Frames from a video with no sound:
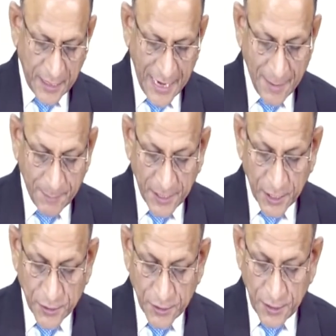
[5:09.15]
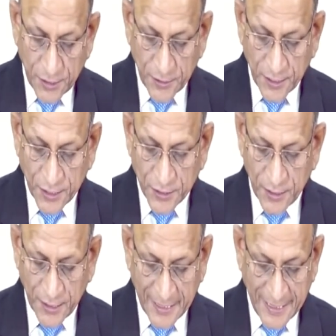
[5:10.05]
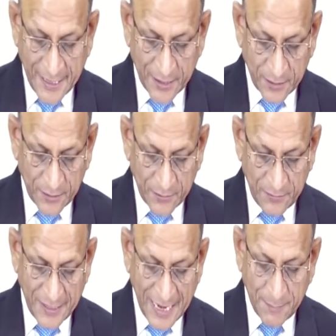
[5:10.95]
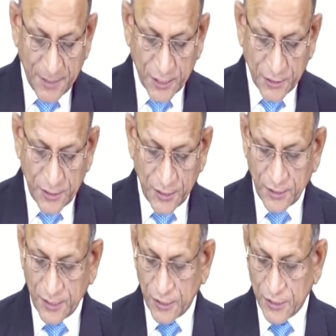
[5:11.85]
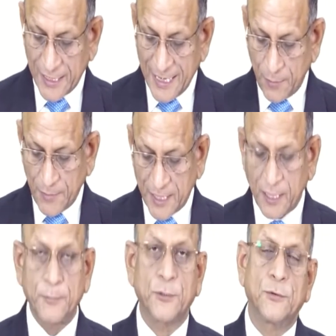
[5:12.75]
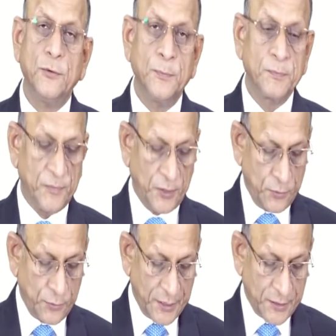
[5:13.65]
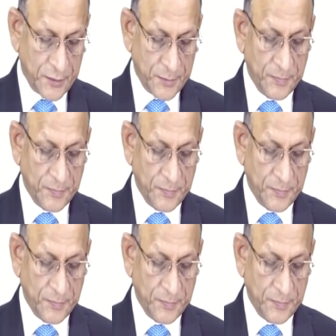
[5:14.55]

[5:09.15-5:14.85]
application integration layer. With application integration layer, we are in a position to do this.